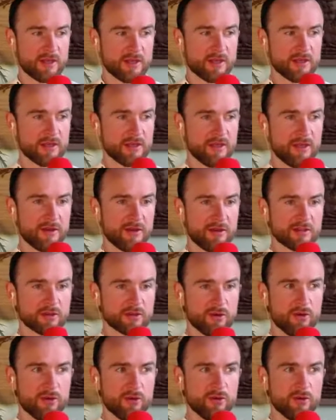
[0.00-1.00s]
there's a
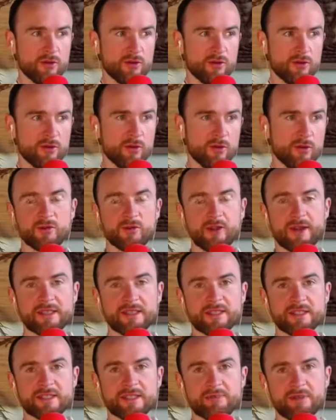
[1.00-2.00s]
whole other world that
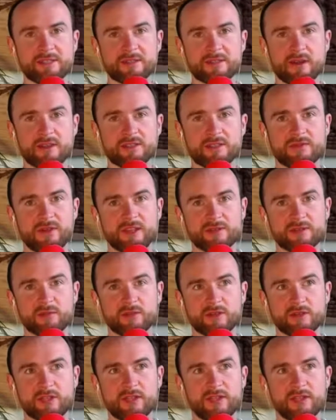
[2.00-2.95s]
exists besides Facebook.